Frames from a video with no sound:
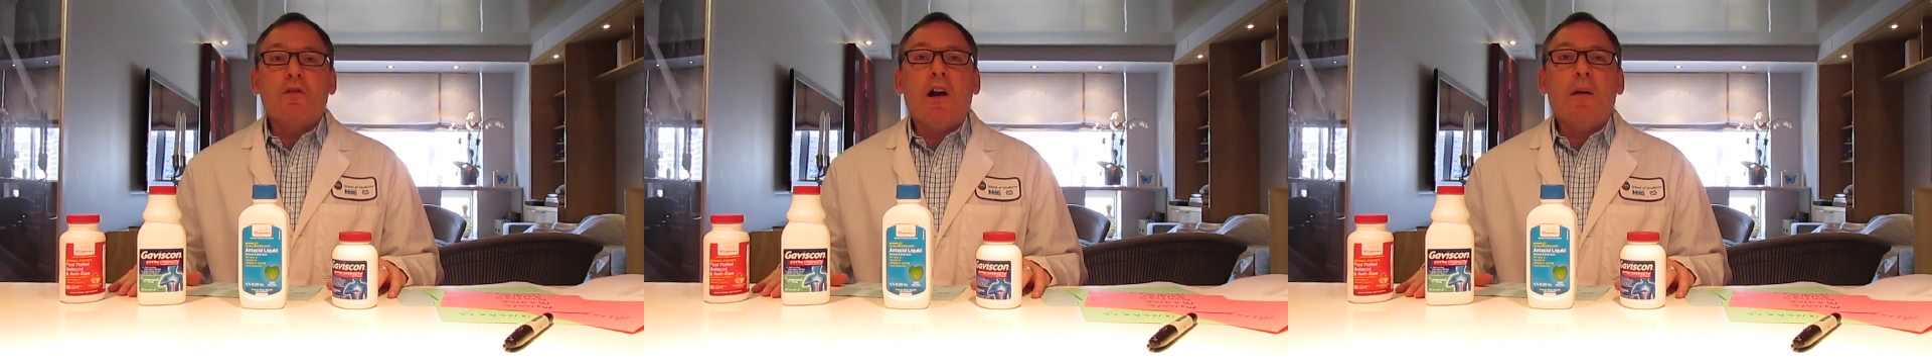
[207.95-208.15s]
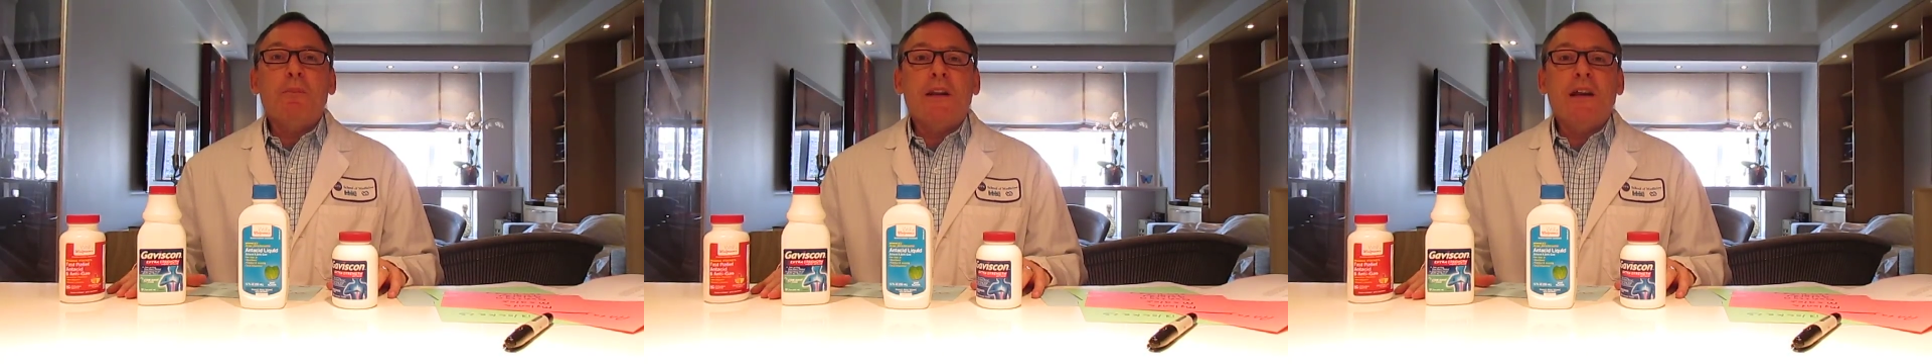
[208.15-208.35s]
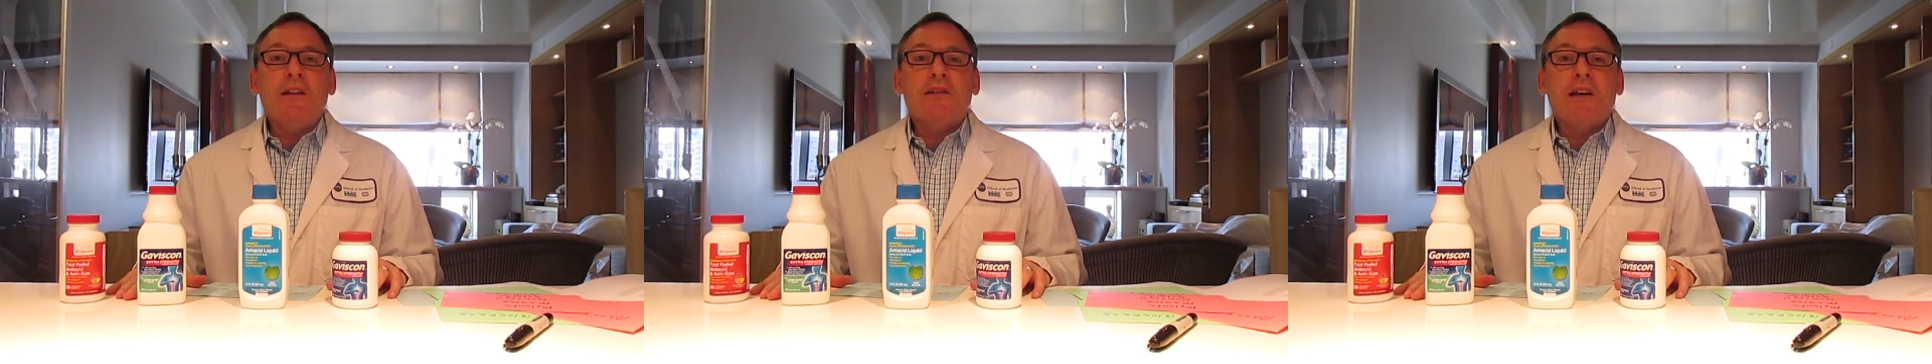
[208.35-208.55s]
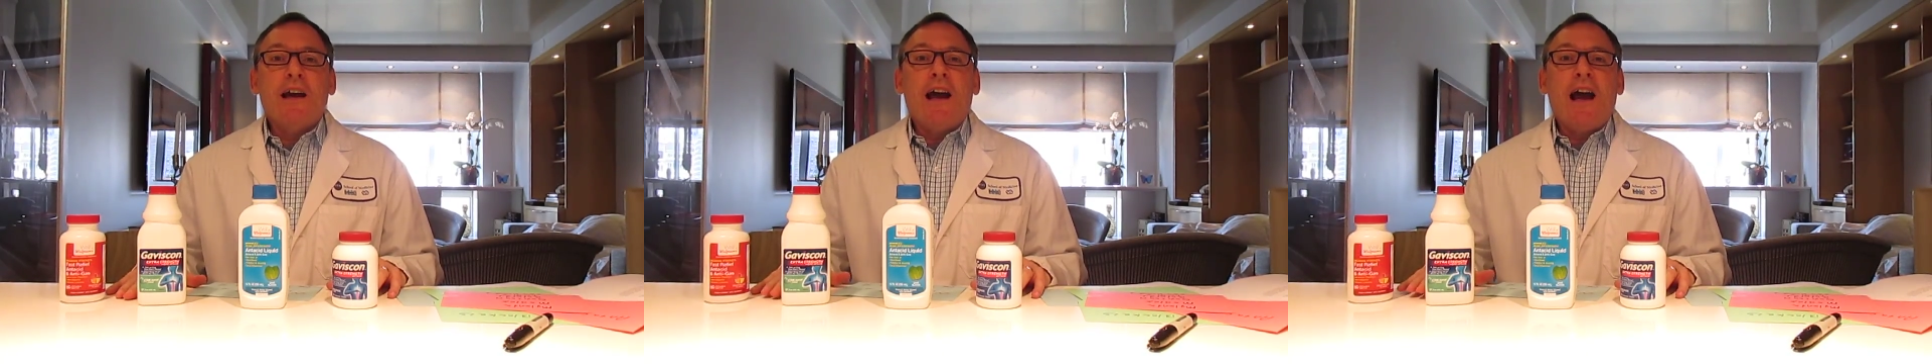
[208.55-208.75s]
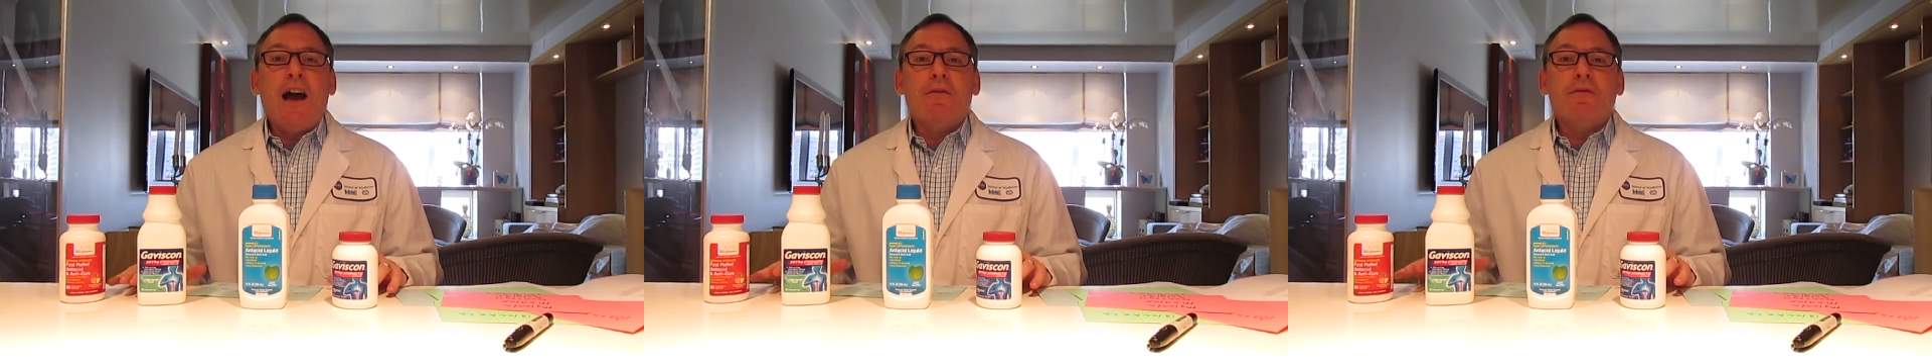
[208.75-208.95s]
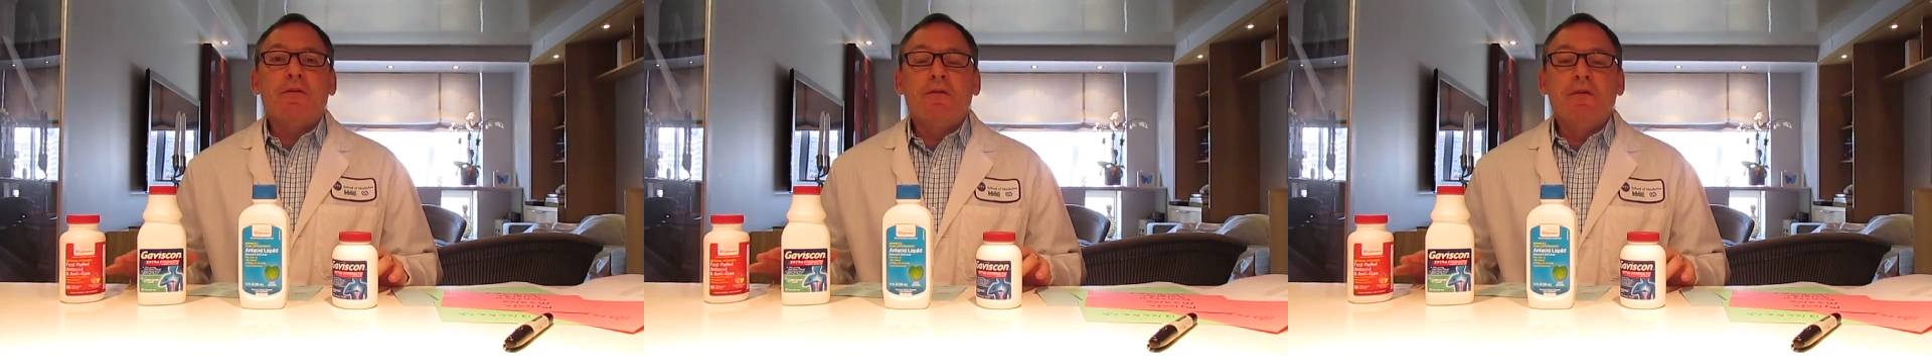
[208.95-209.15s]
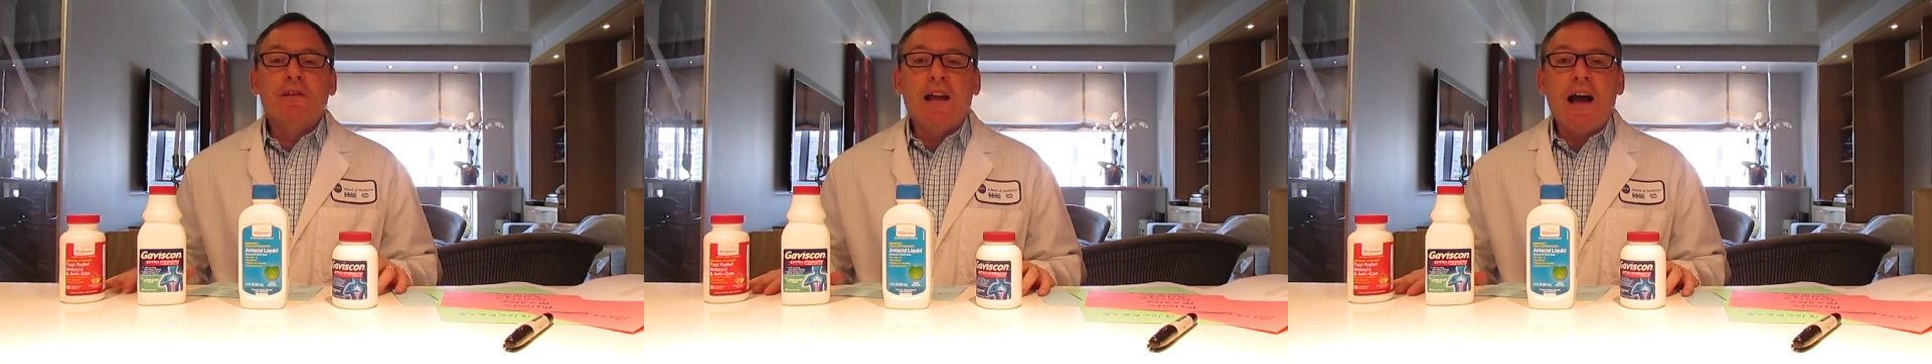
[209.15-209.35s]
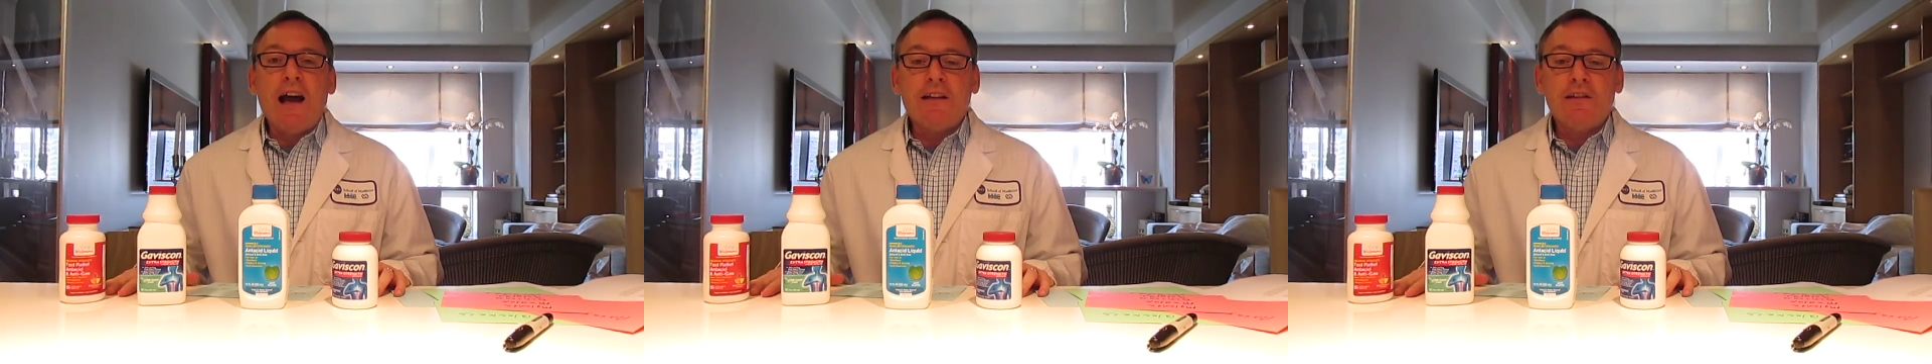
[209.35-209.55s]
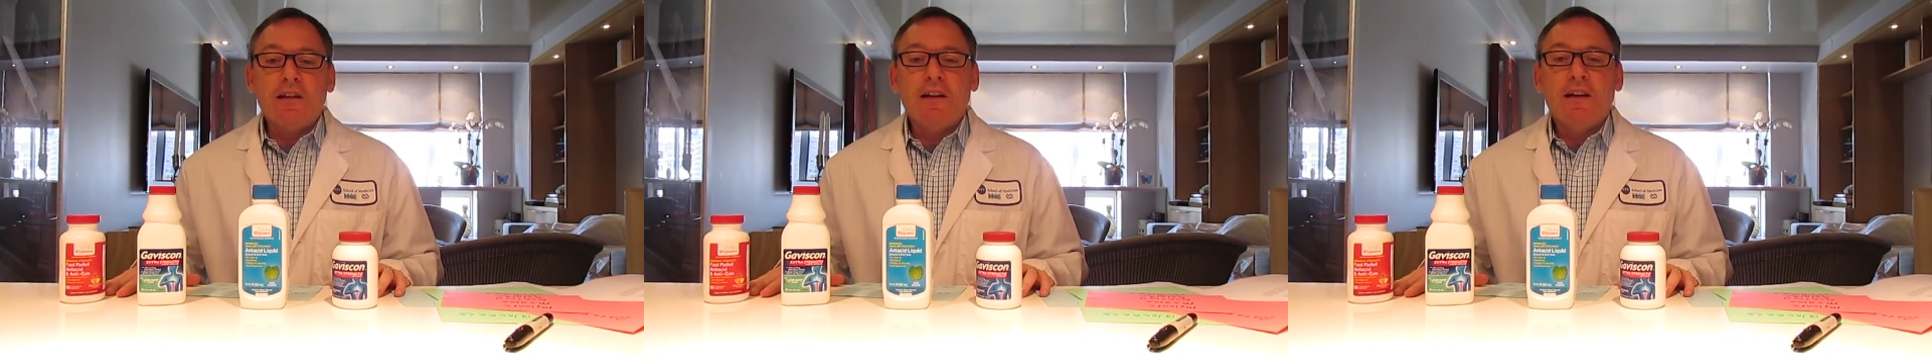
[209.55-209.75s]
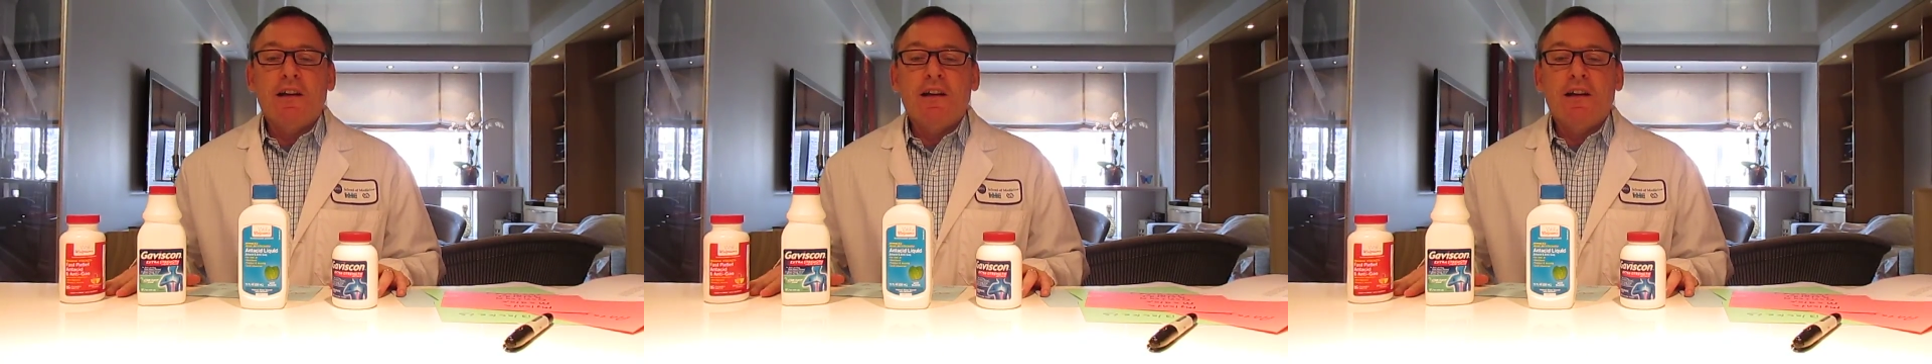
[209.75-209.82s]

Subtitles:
companies have not